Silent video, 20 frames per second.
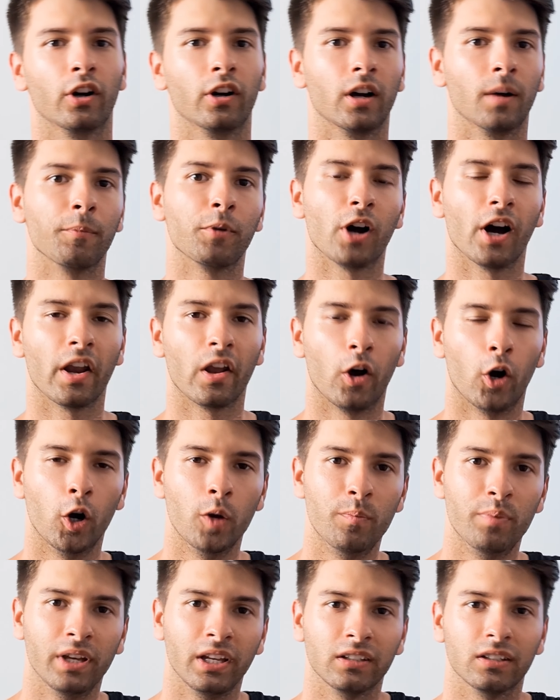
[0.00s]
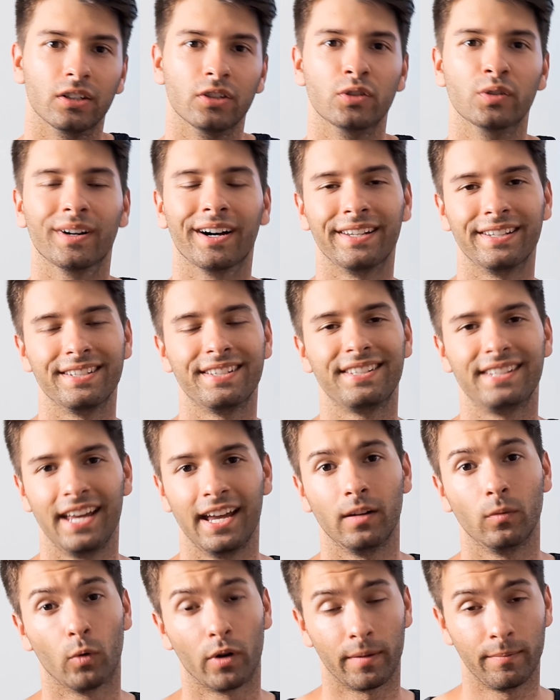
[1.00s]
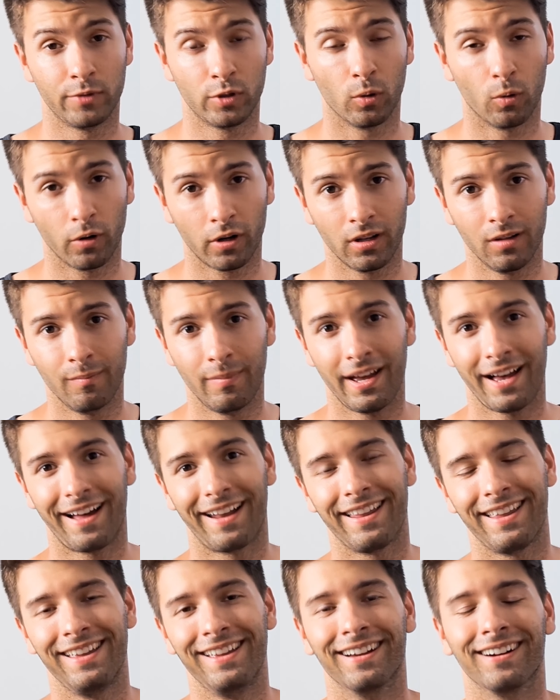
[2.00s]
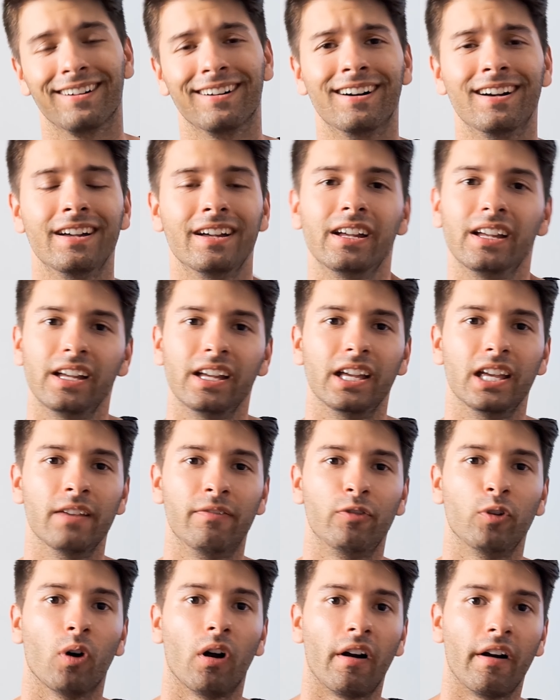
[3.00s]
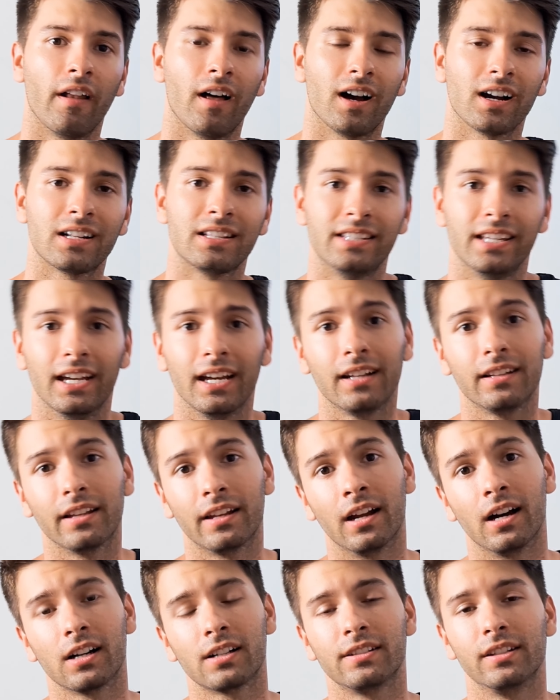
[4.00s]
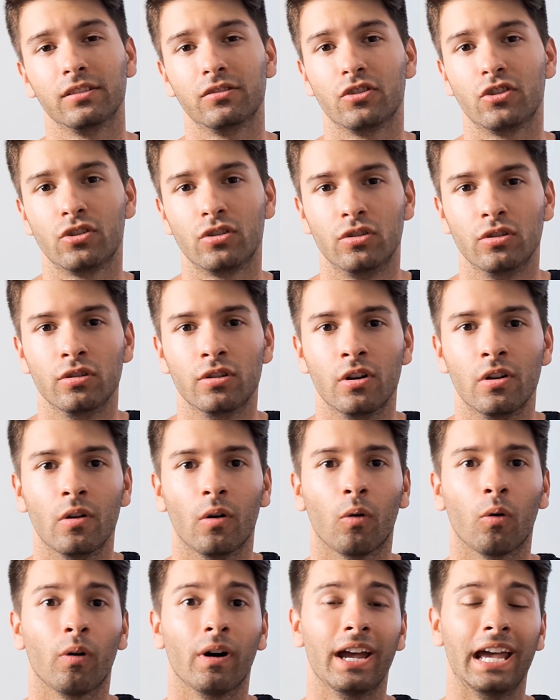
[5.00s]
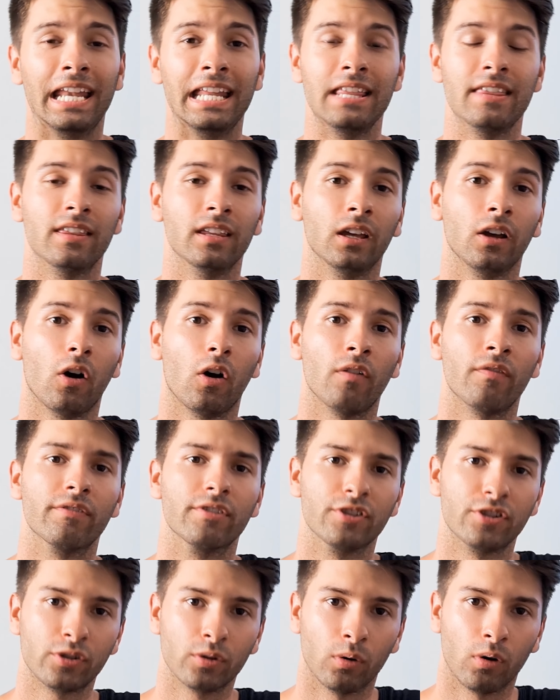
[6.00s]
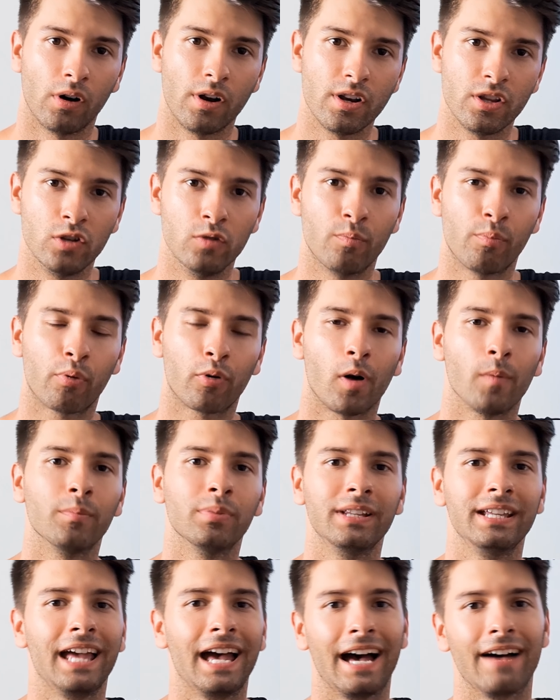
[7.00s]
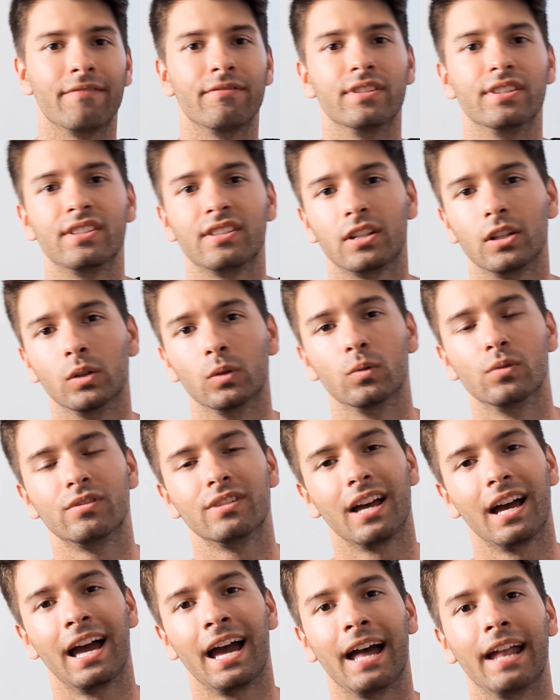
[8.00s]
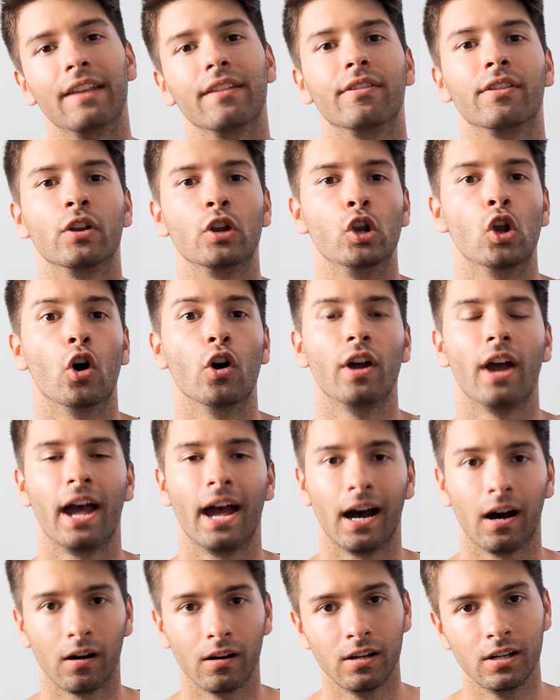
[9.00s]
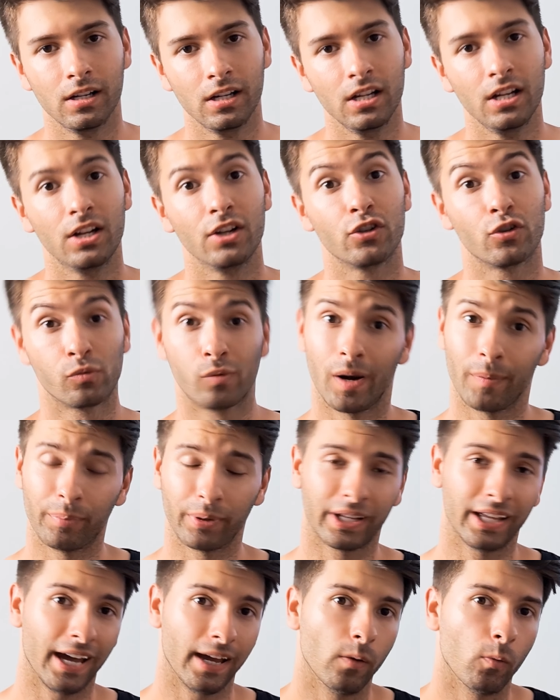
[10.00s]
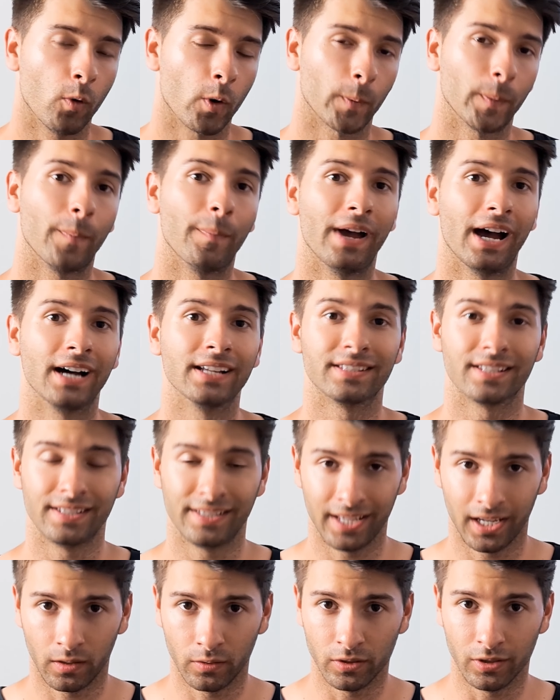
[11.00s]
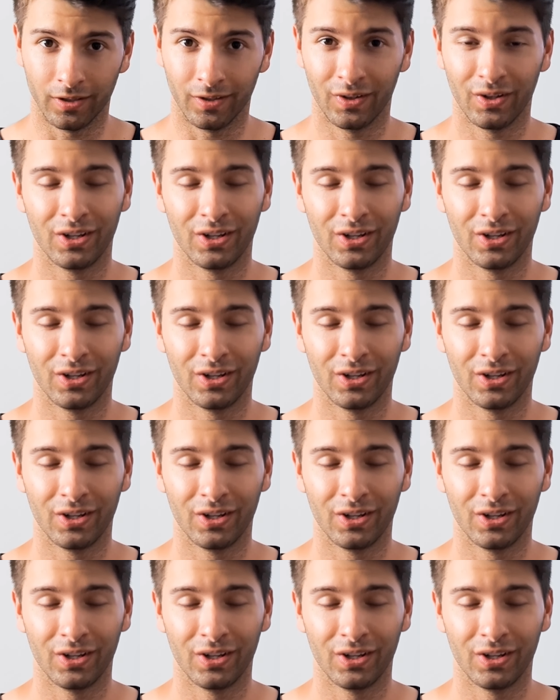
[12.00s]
I'm kind of hoping you understand what I'm talking about here. If you are an architecture student, or anything of the sort, you probably have the skills and the know-how to replicate what I'm about to tell you.